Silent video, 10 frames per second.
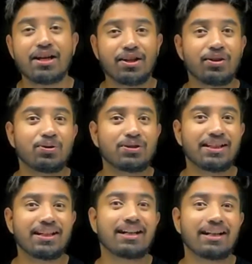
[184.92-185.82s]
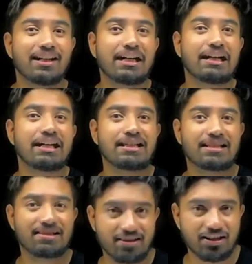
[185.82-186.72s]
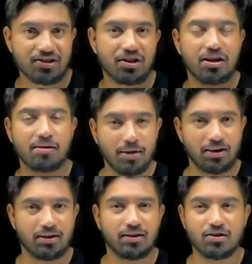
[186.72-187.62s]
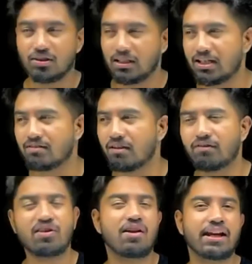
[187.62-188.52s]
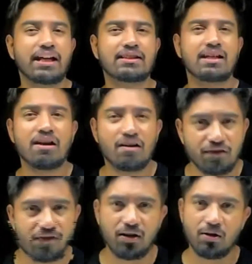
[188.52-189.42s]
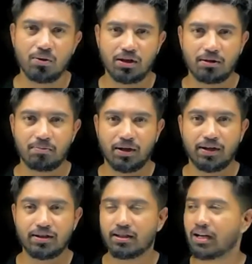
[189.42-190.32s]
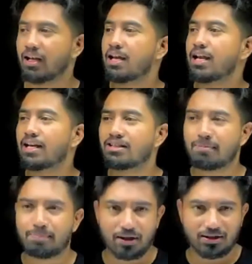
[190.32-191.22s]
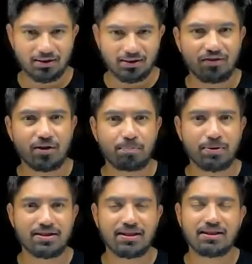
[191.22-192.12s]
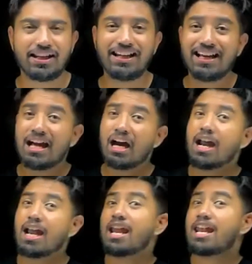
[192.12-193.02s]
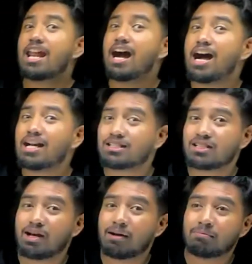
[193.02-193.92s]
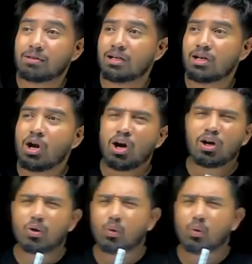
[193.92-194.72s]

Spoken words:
using a structural method. So that is what we call as floating point. Okay, it is a process of representing a large number or a